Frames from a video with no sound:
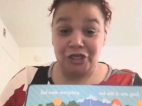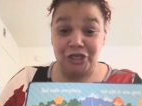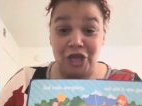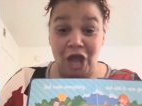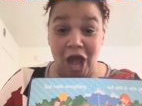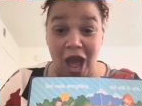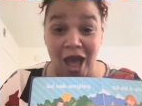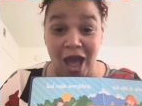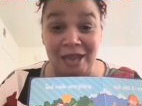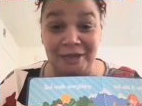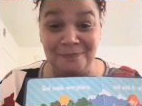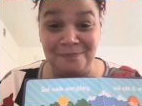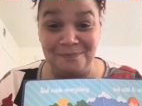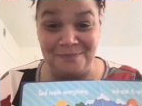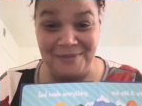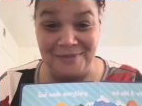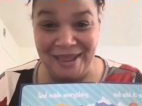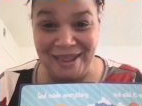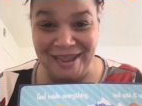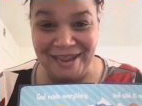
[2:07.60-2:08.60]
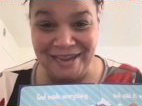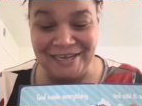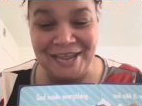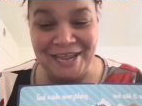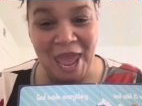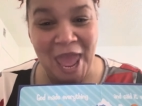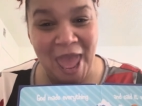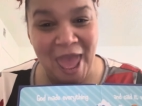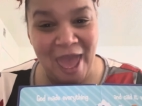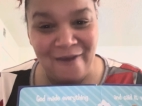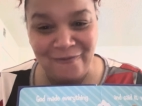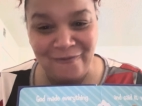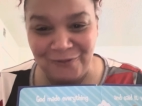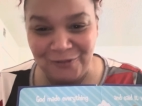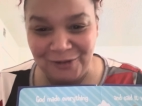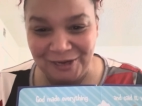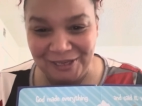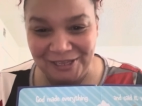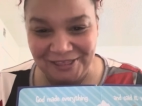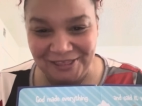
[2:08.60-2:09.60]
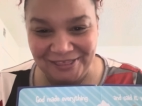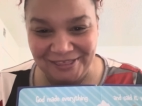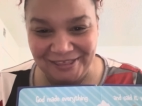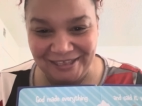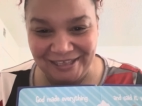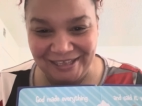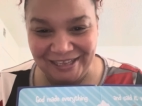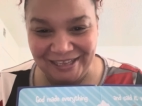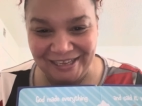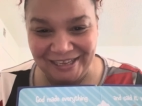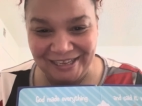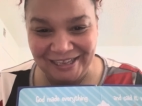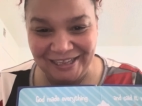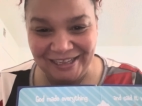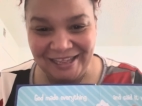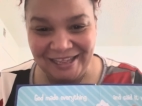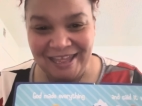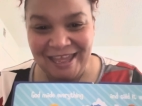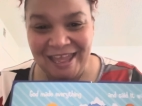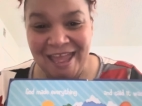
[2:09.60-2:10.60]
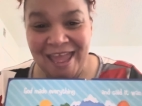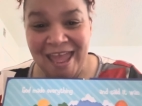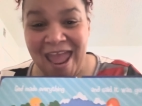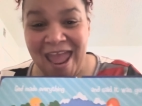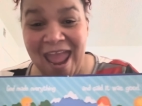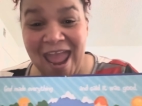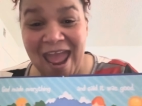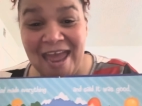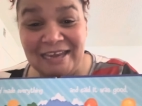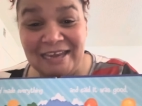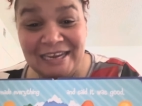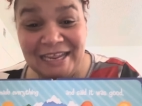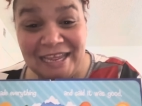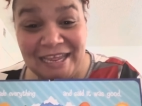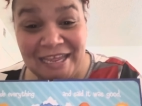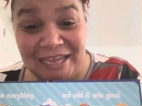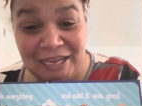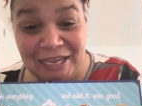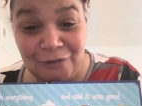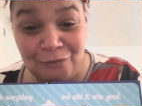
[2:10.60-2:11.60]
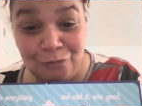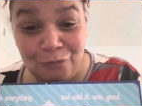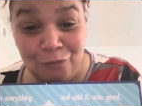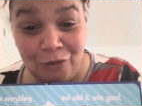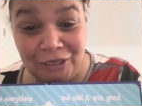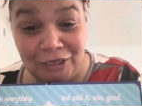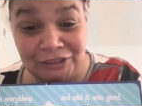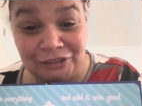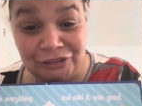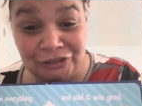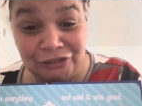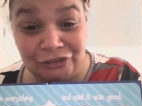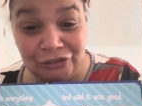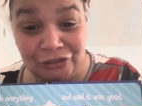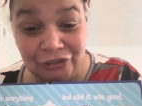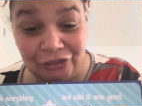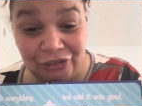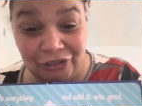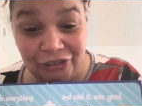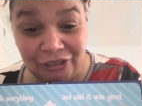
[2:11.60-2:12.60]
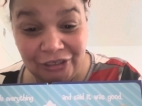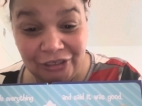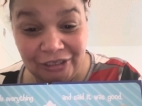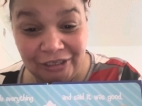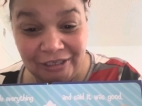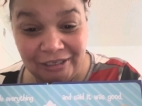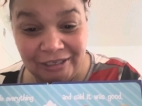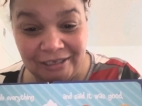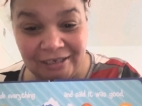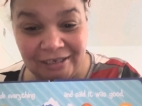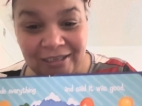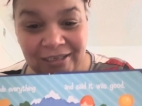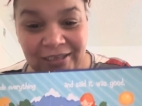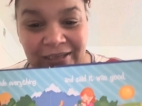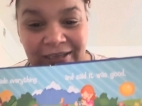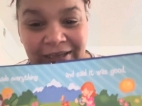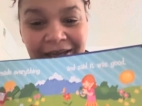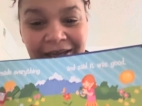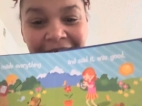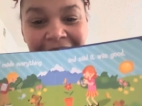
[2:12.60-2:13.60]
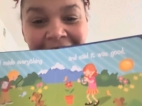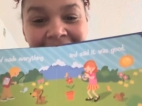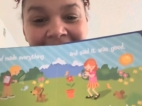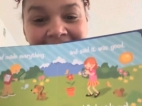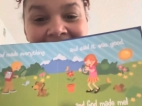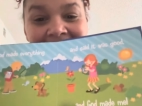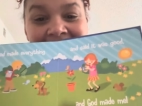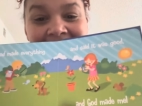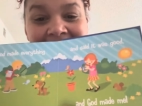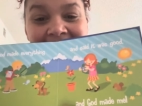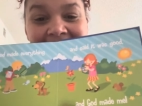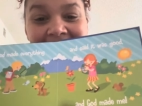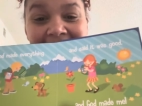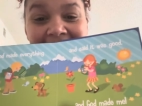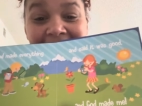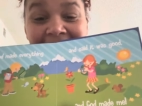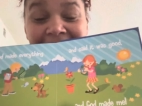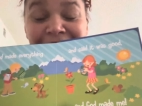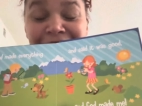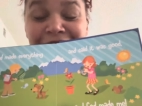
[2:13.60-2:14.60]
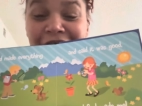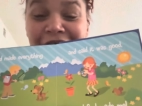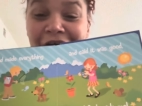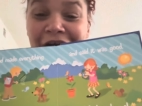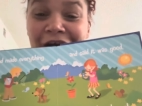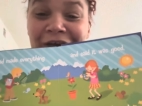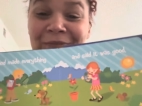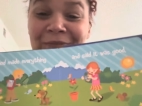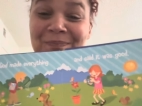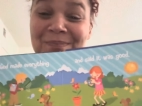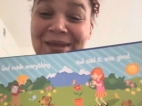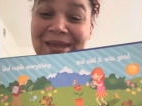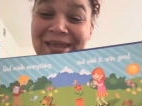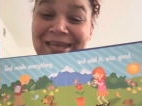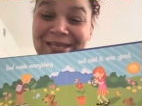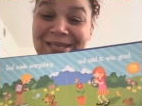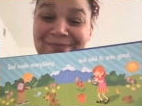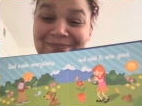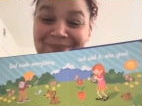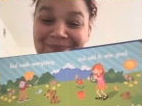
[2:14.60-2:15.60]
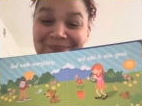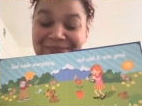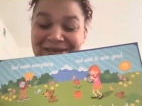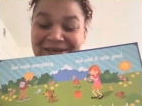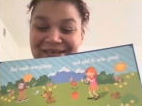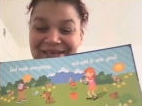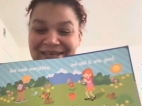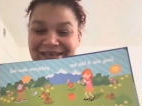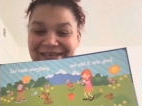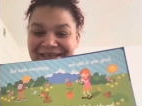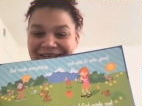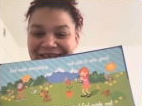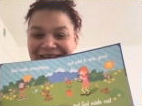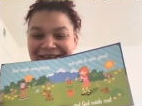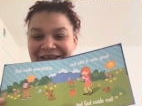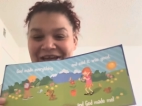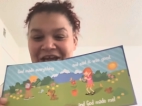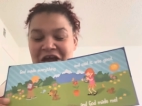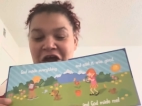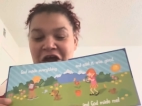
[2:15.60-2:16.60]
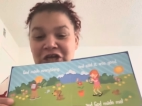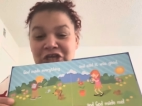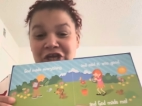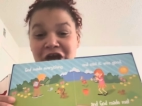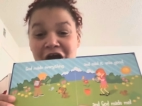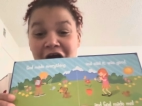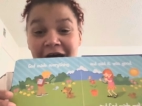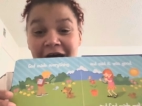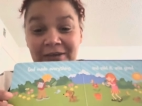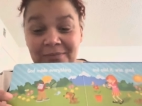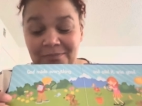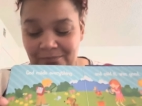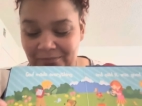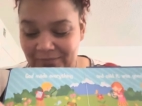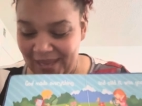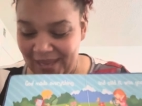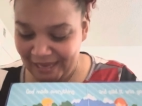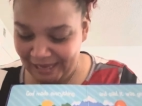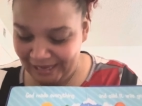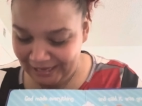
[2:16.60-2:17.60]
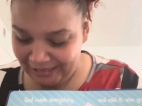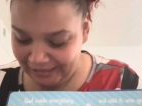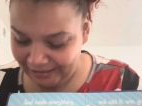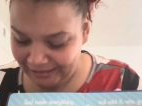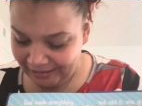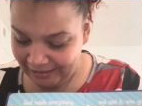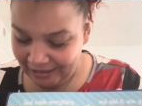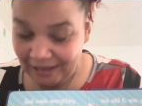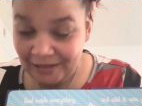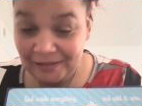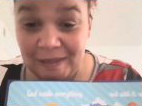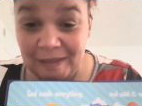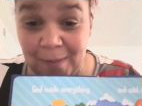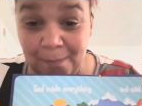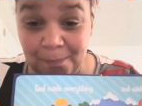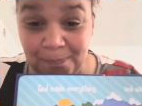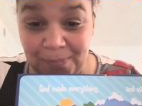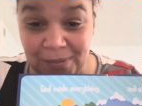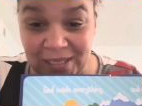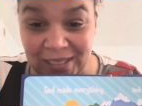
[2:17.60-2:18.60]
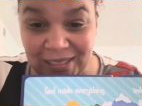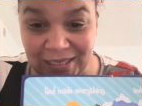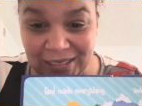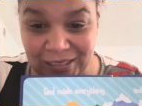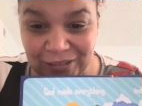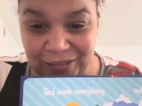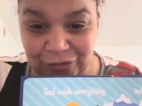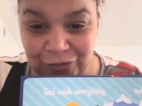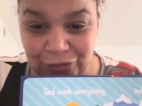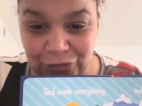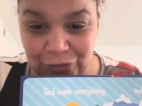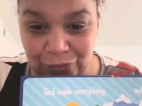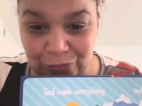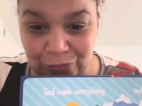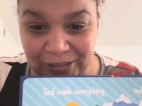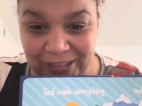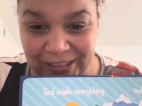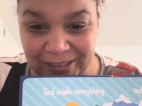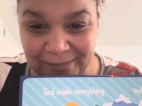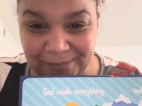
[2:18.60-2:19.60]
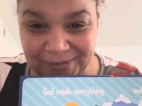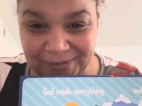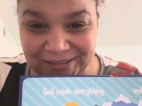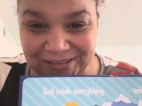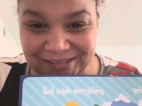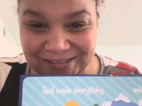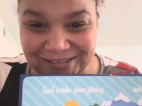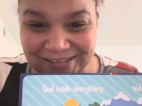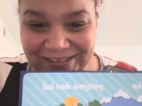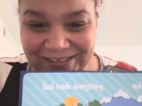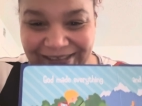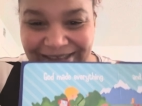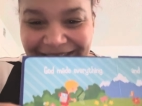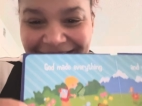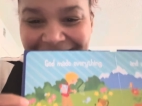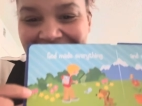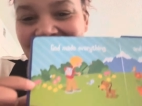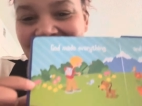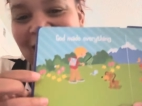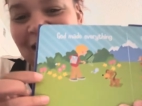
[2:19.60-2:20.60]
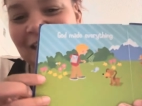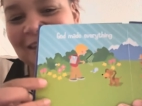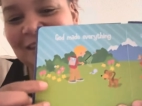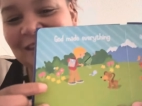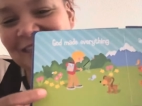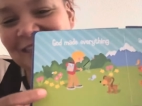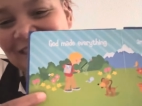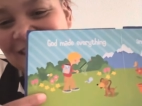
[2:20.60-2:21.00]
God made everything and it was good. And God made me. God made the pink tulips, the